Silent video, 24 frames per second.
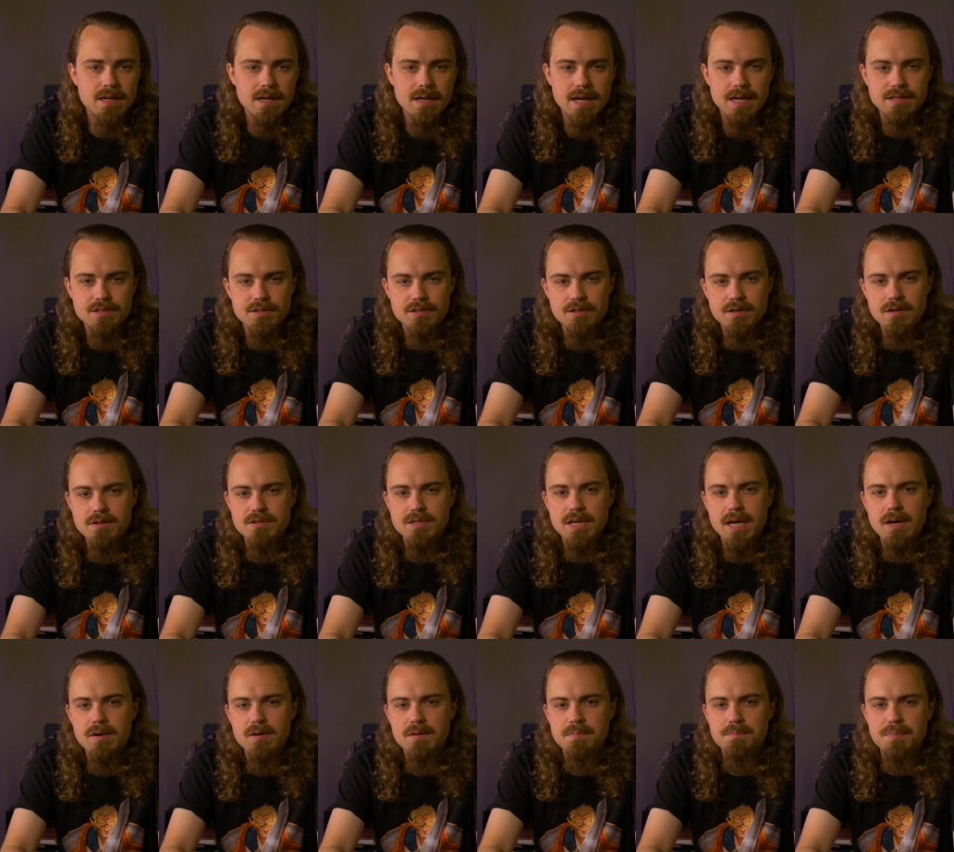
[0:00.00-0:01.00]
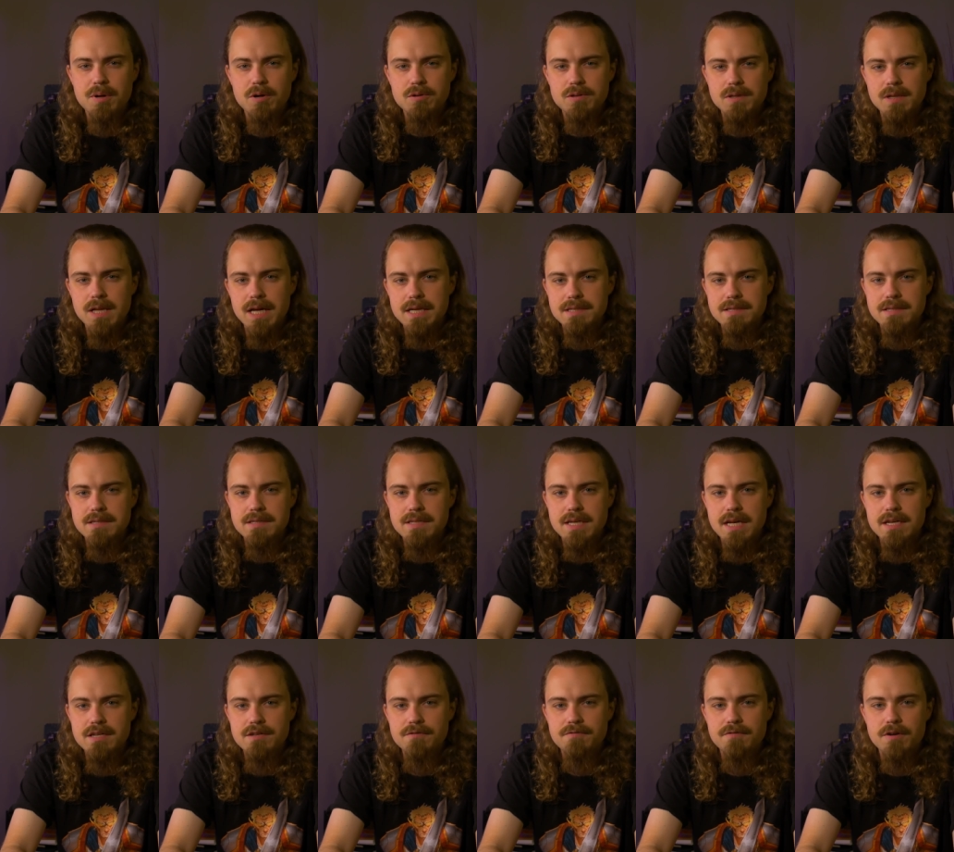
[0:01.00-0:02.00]
As it turns out, both classes
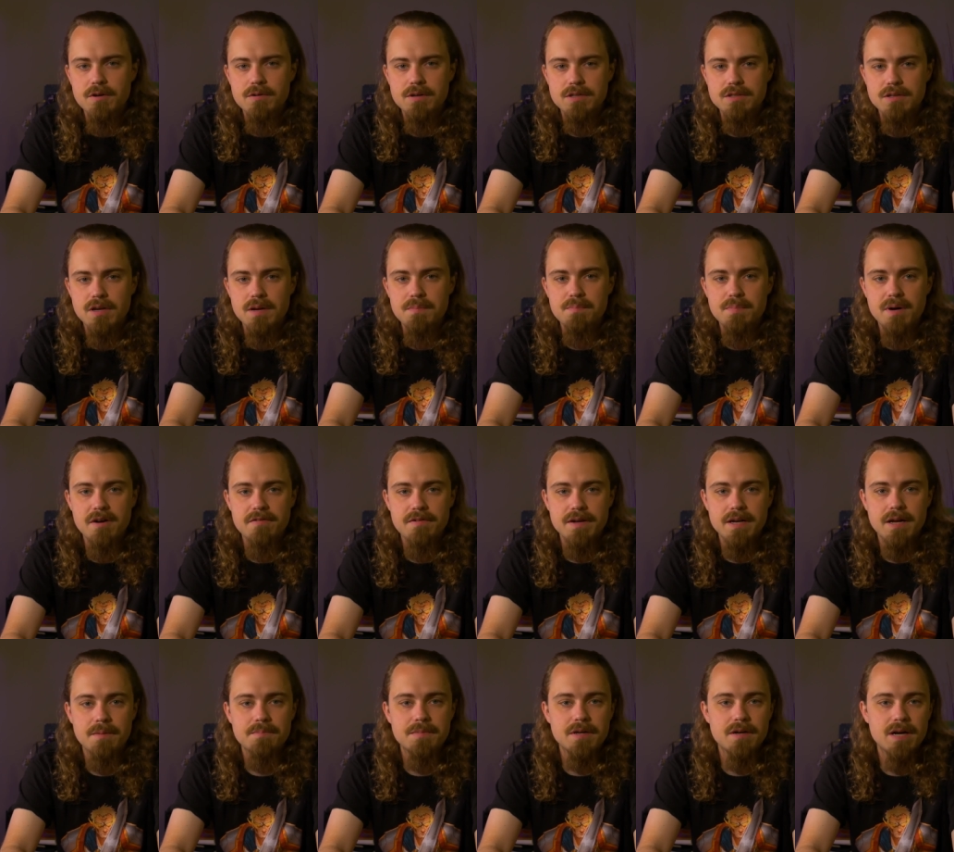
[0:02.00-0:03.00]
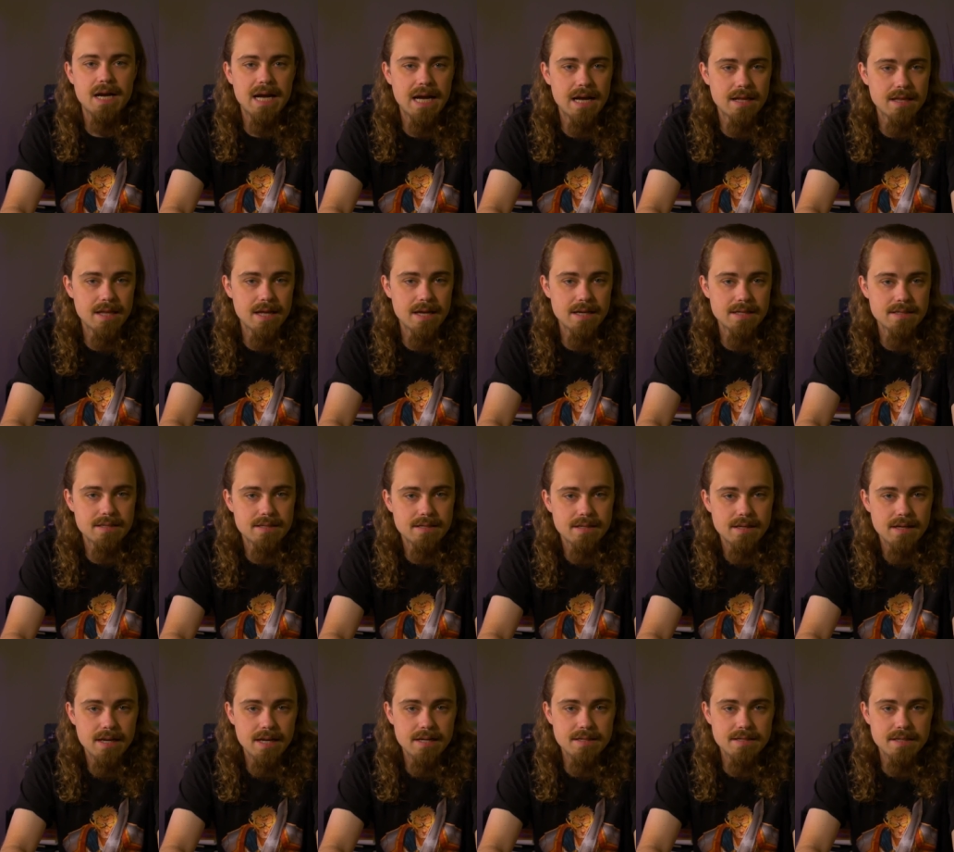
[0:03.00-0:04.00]
tend to focus on buffing up their allies,
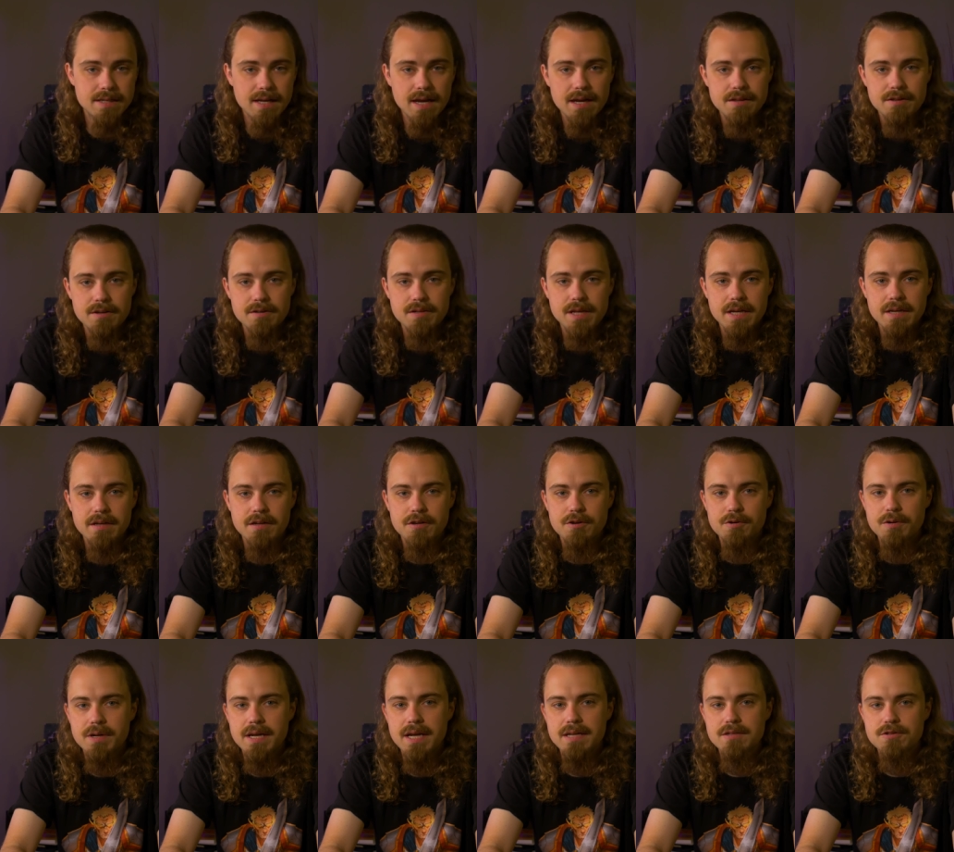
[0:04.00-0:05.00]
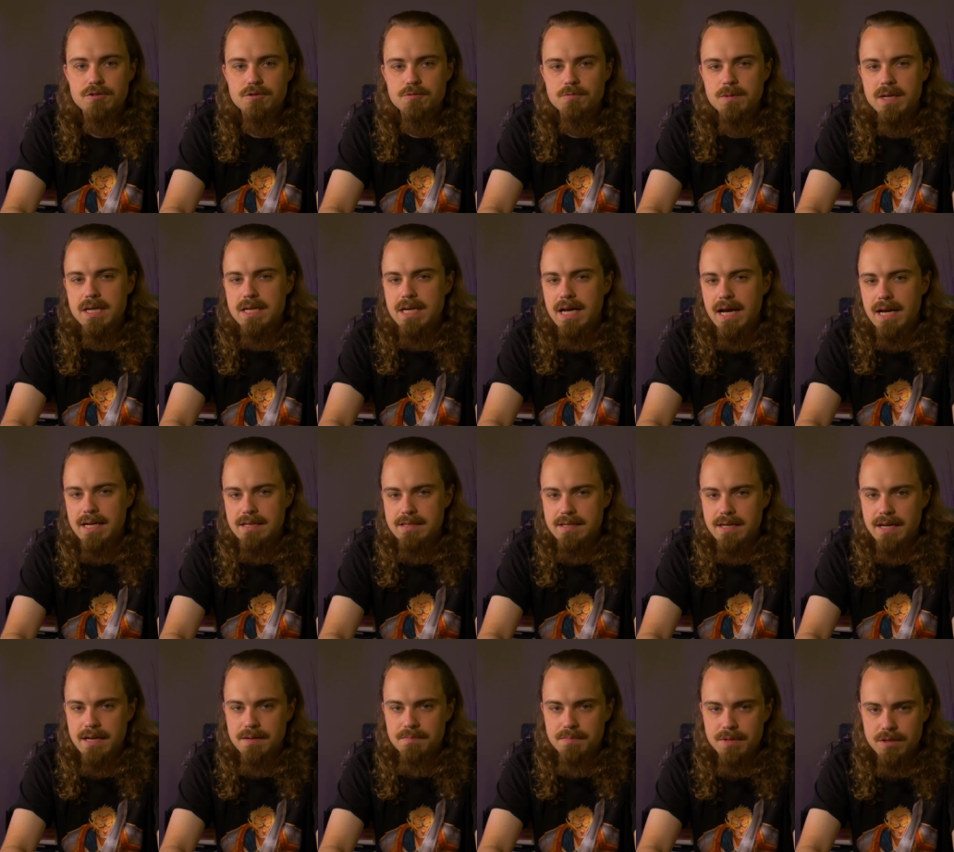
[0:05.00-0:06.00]
and together they can create sweet high
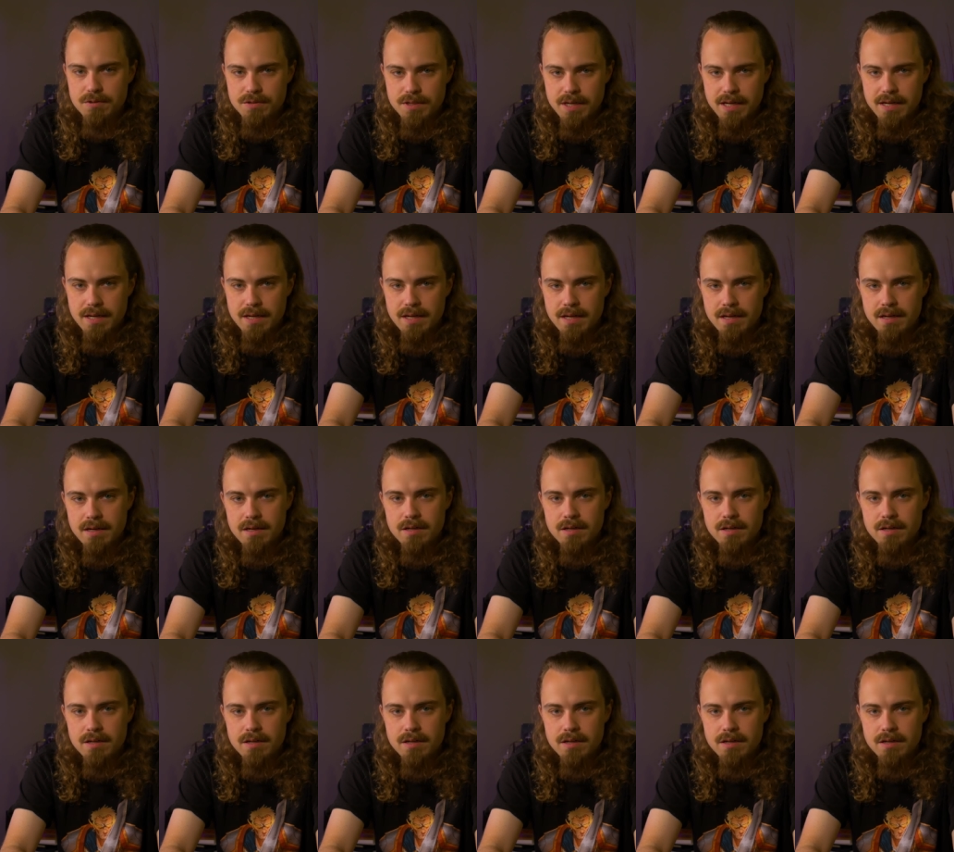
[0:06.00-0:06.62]
tech music.